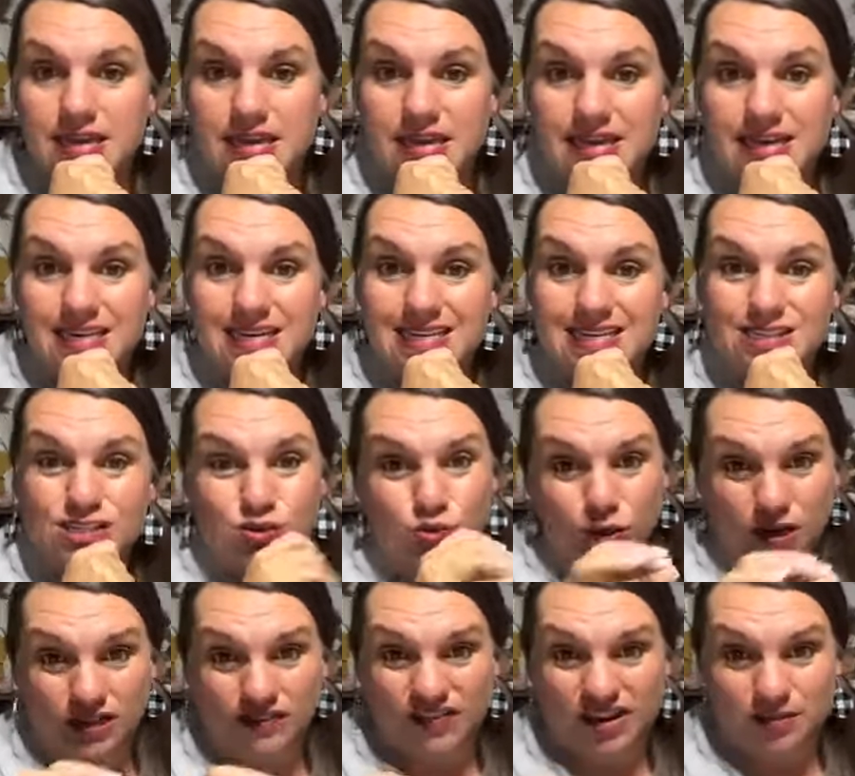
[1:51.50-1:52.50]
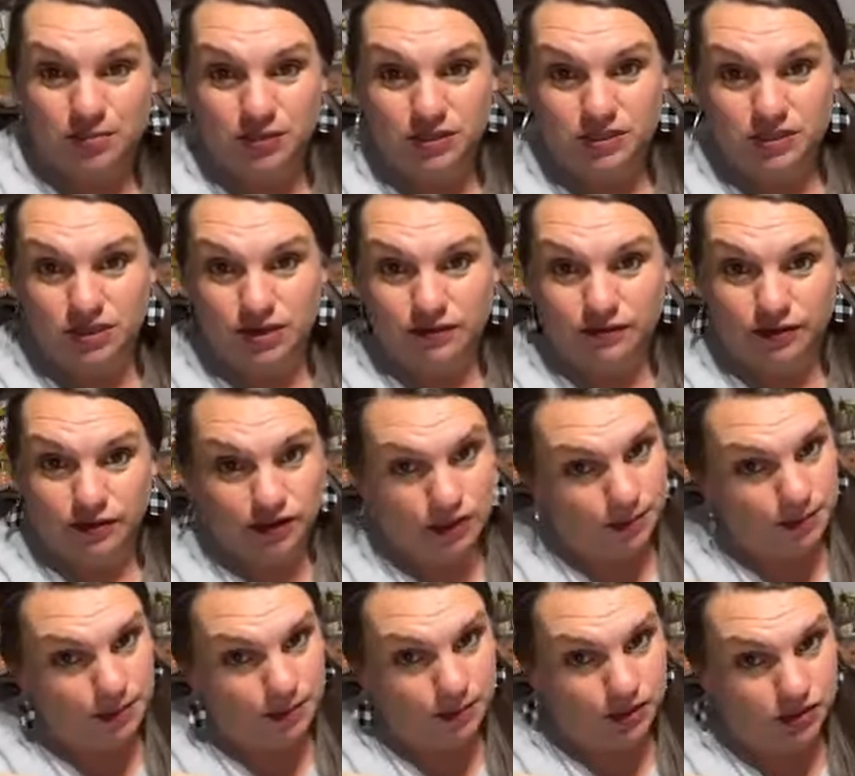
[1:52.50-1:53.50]
kit is 25% off for
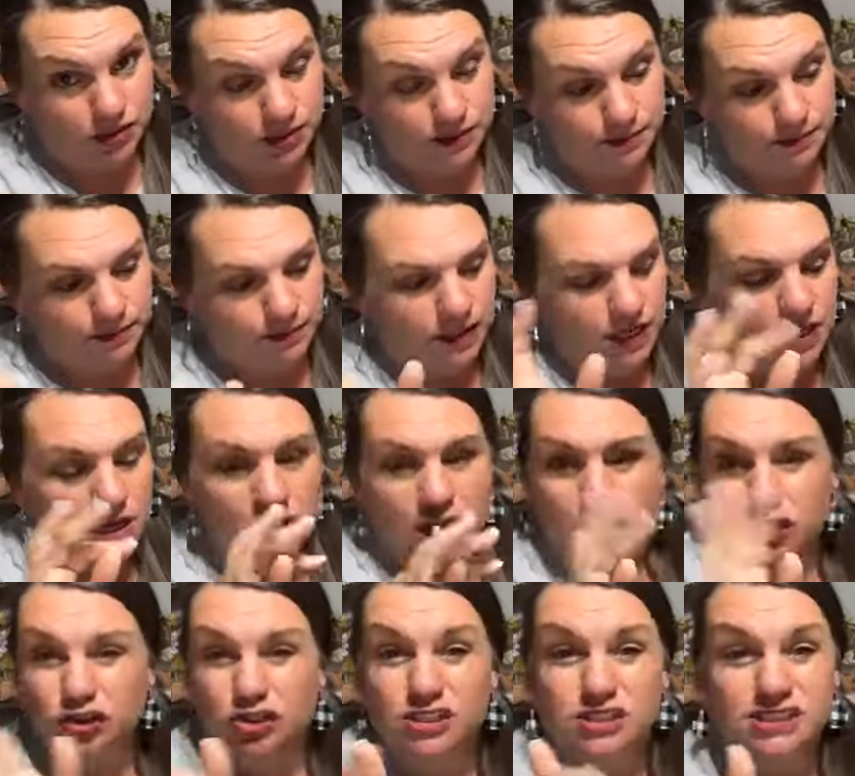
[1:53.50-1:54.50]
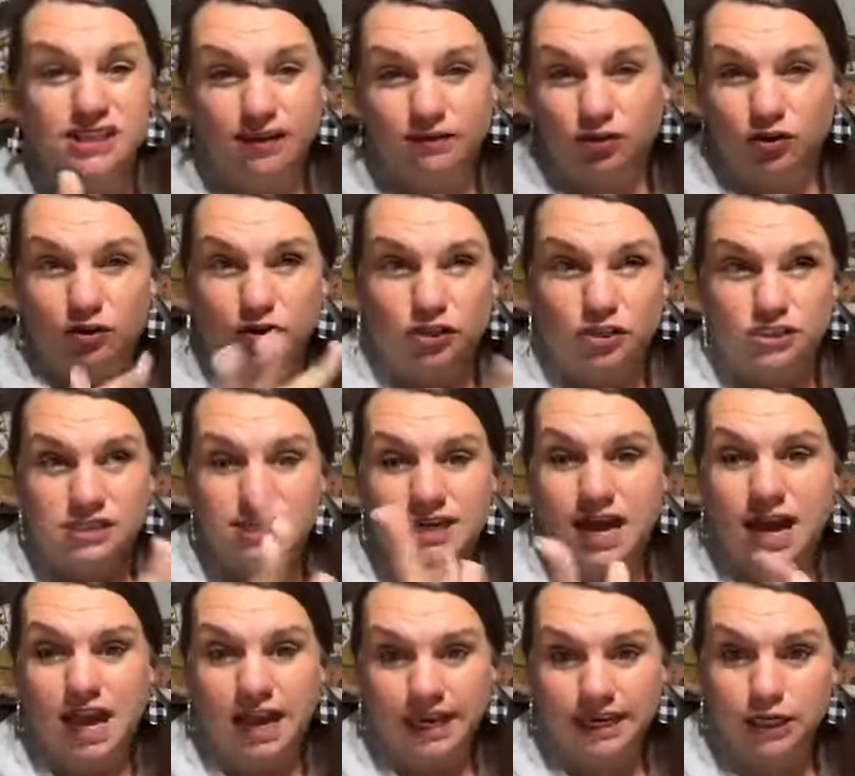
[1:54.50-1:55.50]
club members. There's several. There's
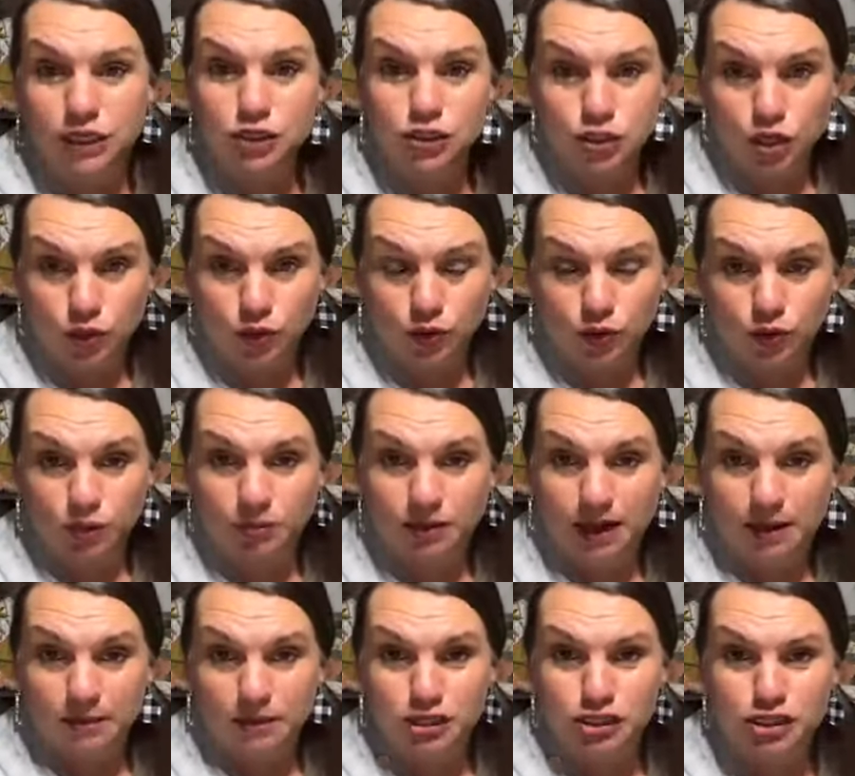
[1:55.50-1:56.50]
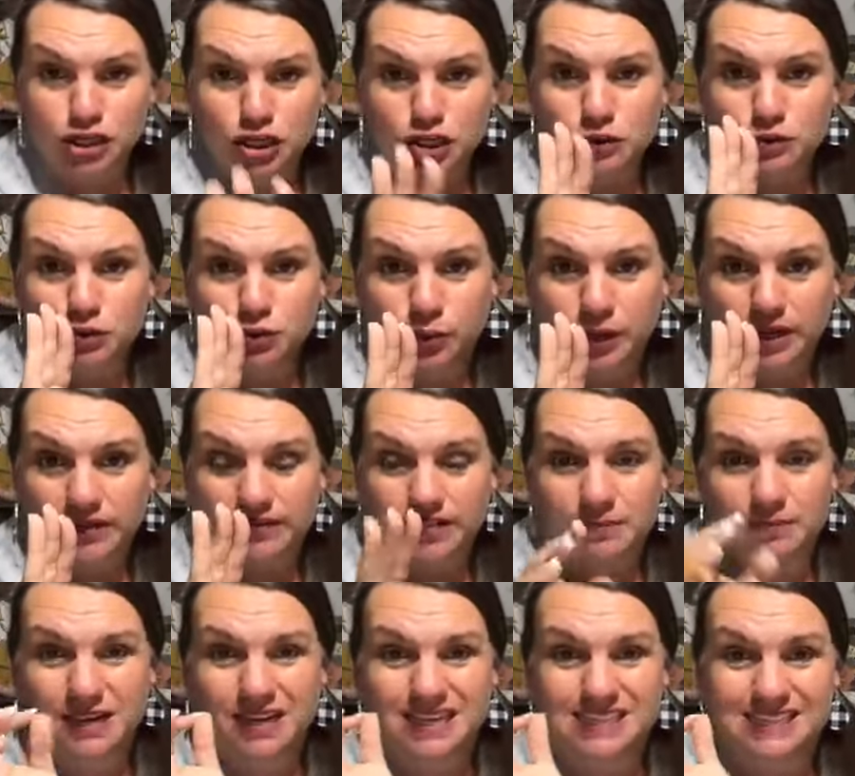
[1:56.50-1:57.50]
9 total, but I'm going to show you 3 of
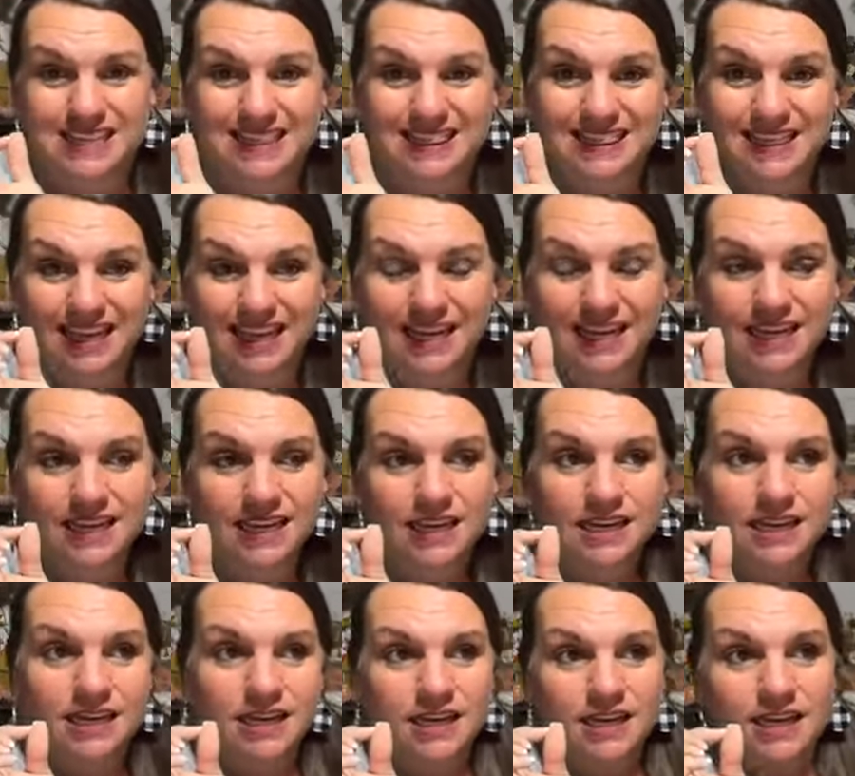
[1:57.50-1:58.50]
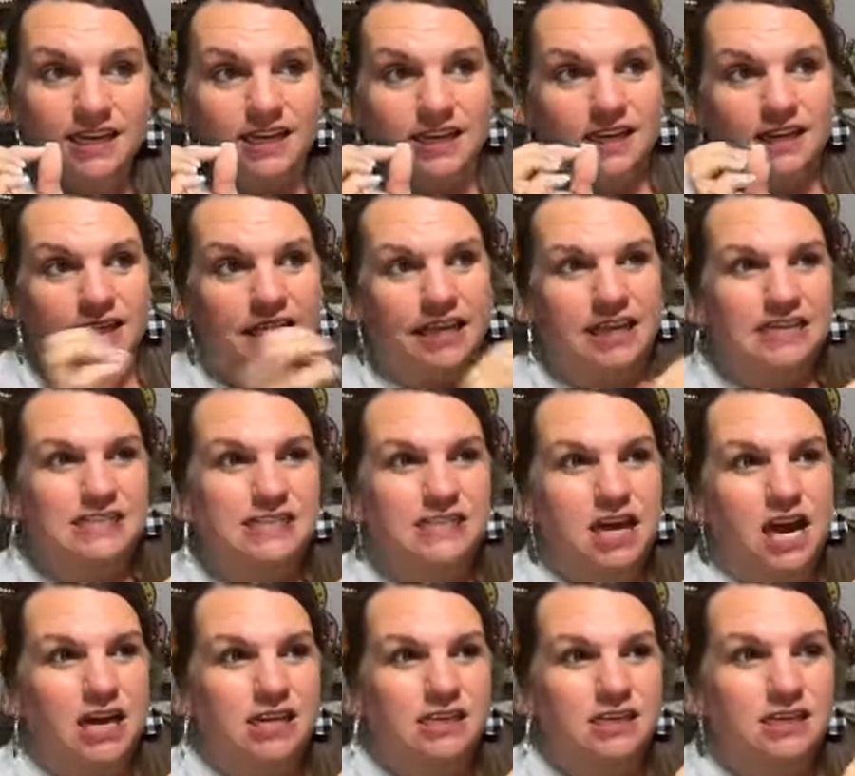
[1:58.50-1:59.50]
them because I think like it's
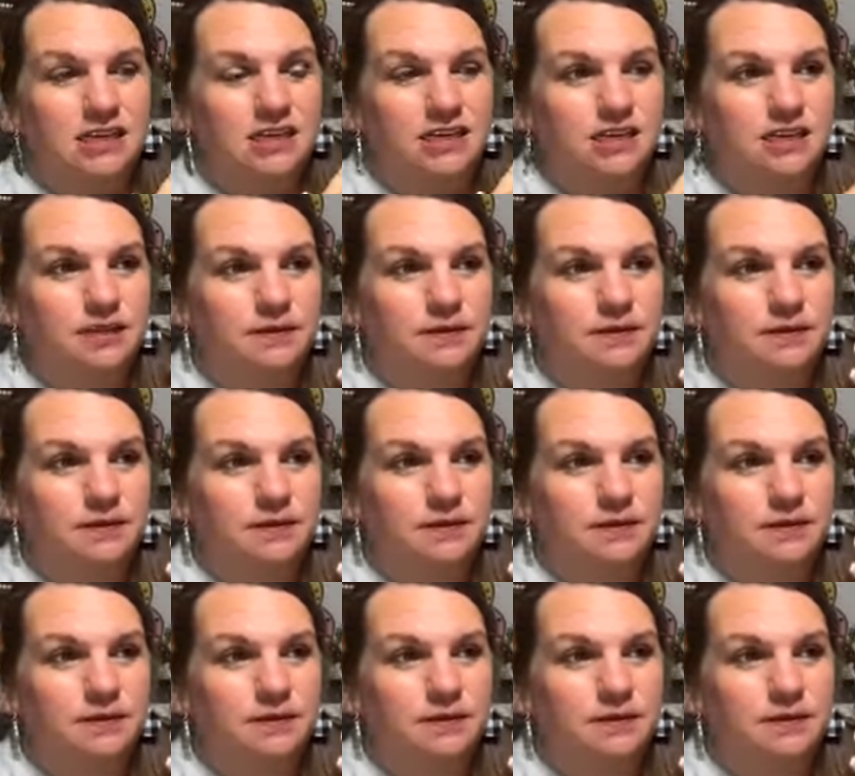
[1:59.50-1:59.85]
not